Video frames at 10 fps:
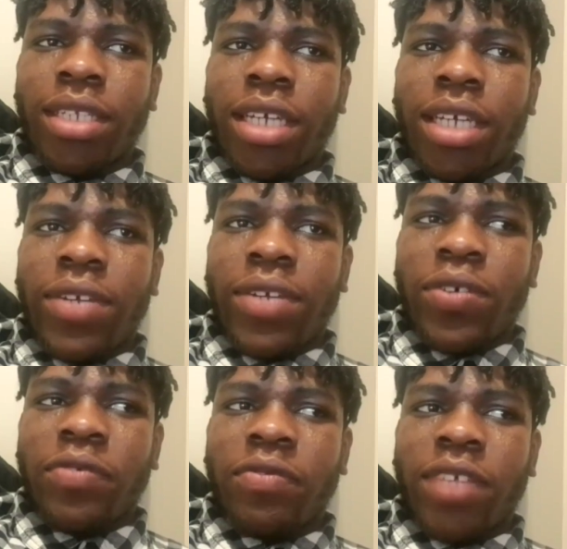kind
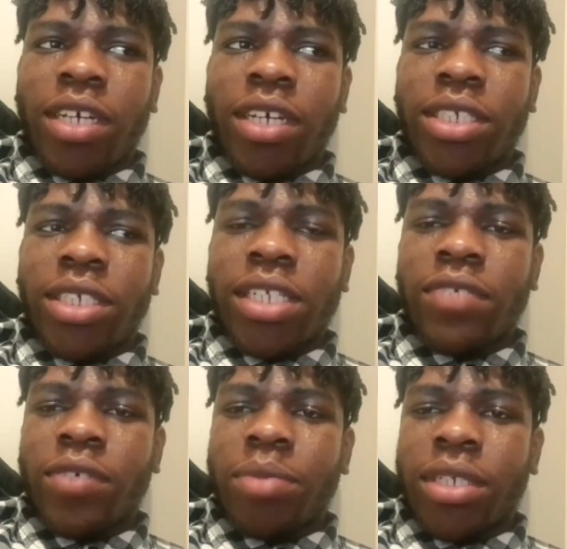of chilly
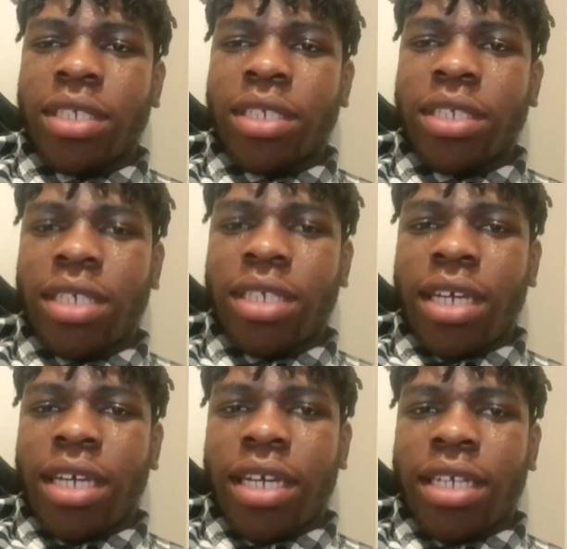for me.
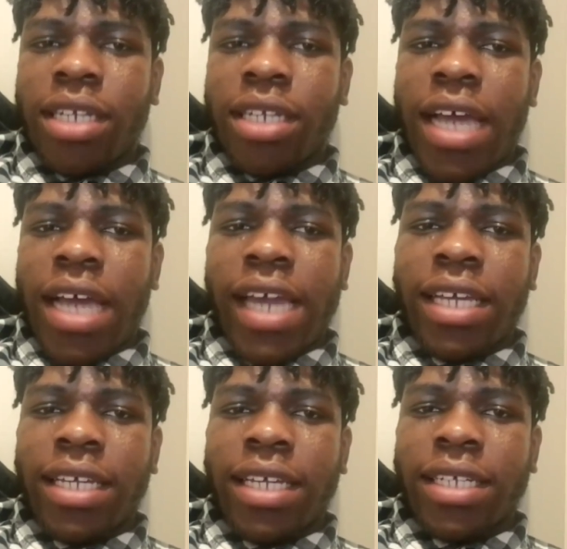And
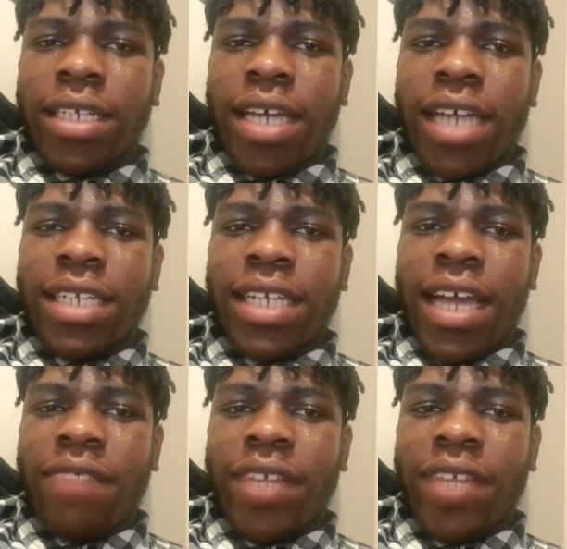I didn't
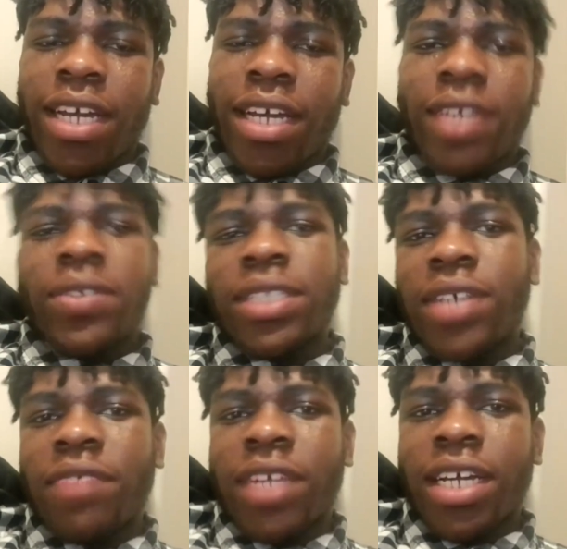have a car. I don't still
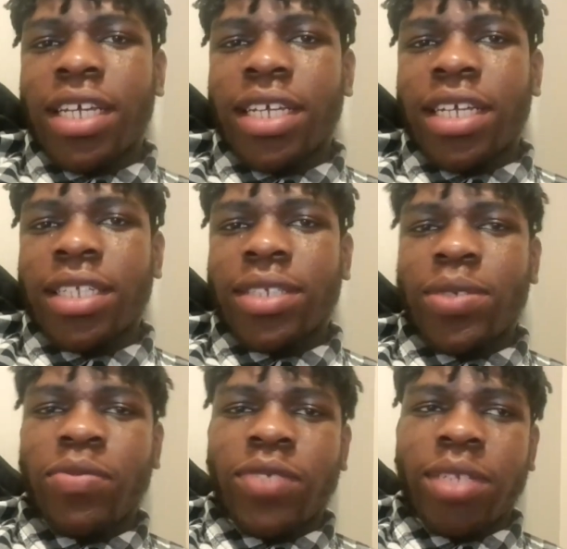have a car yet,
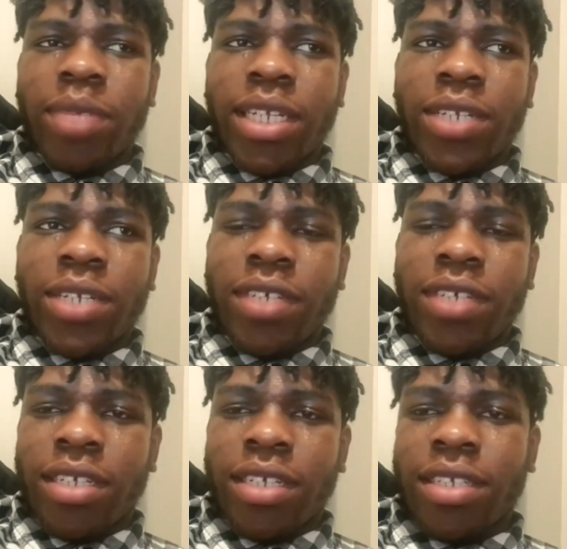hopefully by the end of the
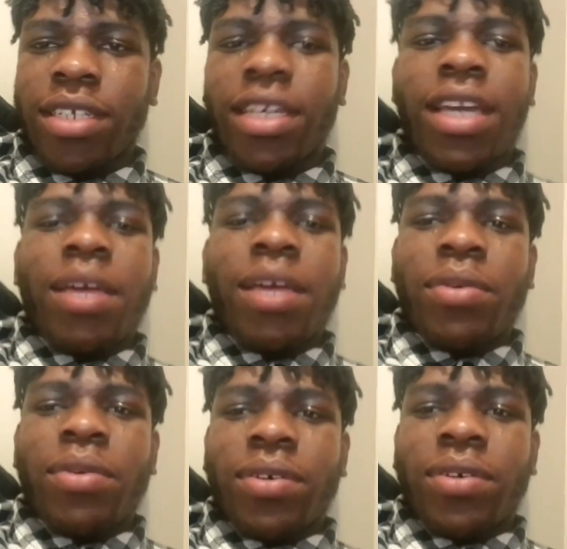year.
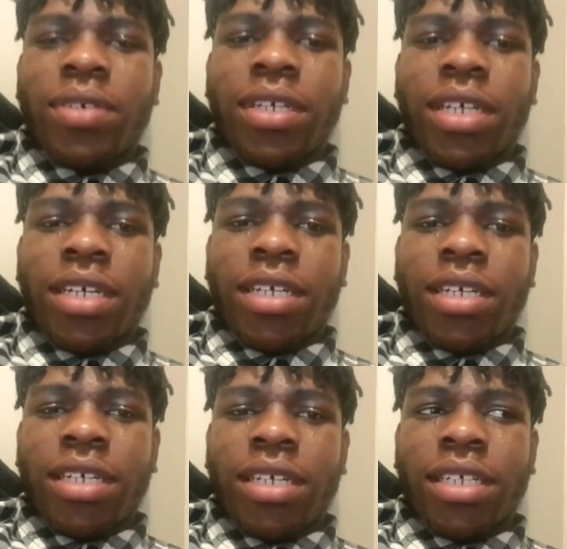But
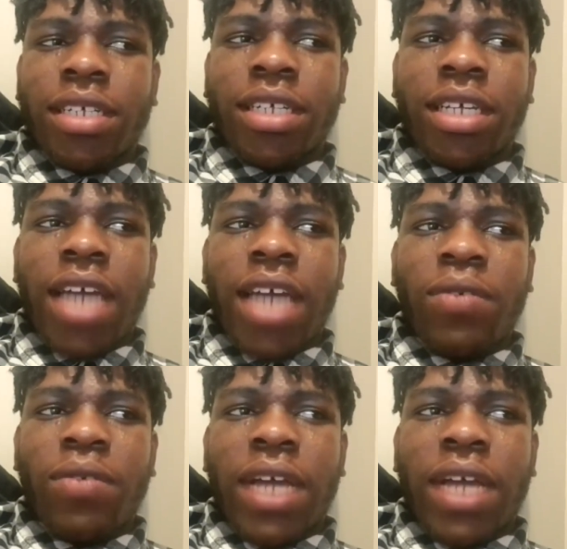
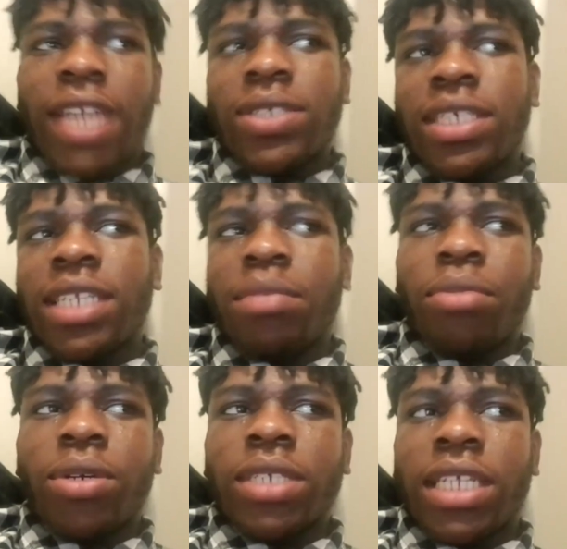I had to take the
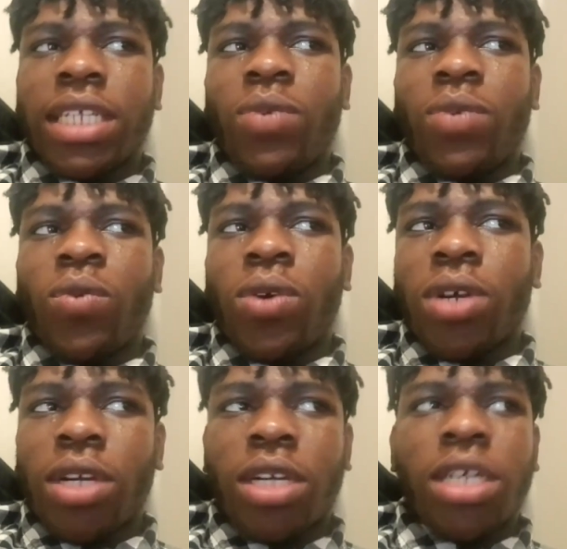bus and then walk
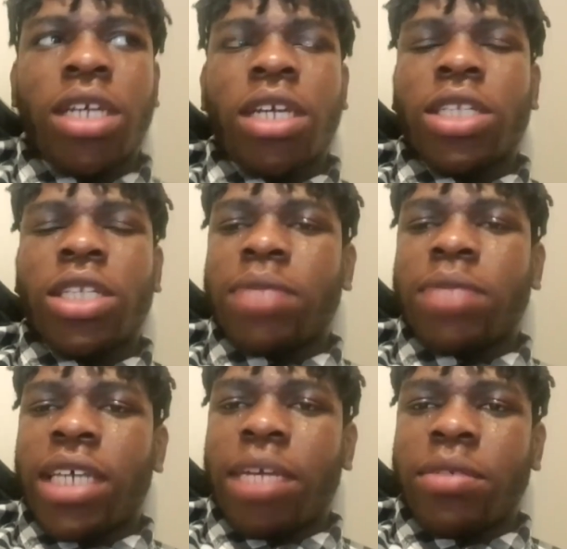
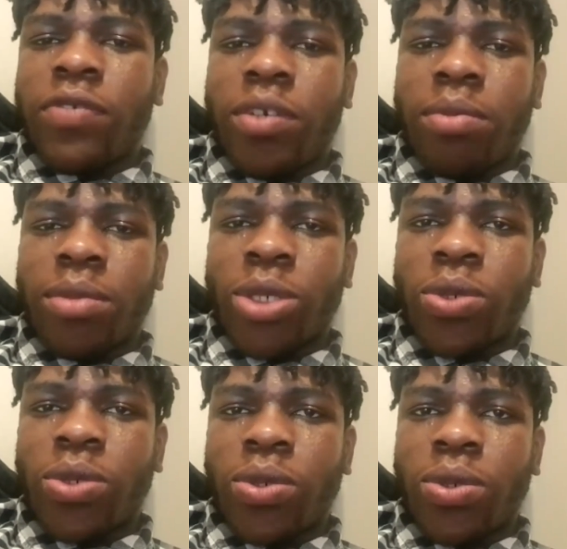sometimes from
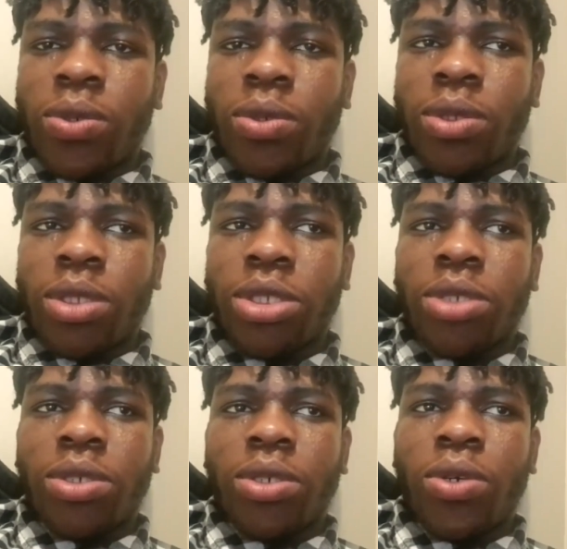school
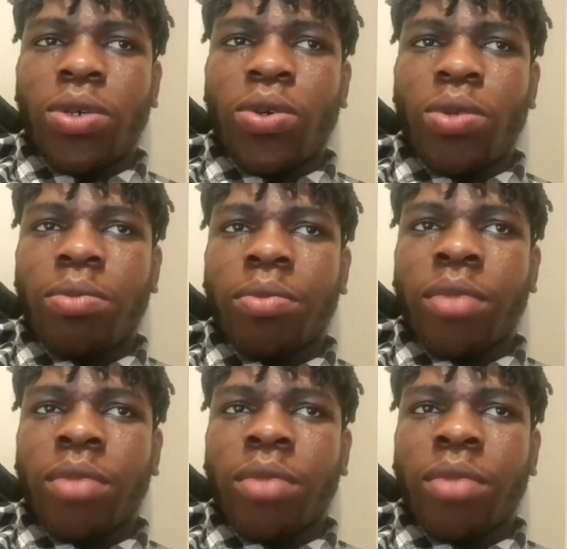to home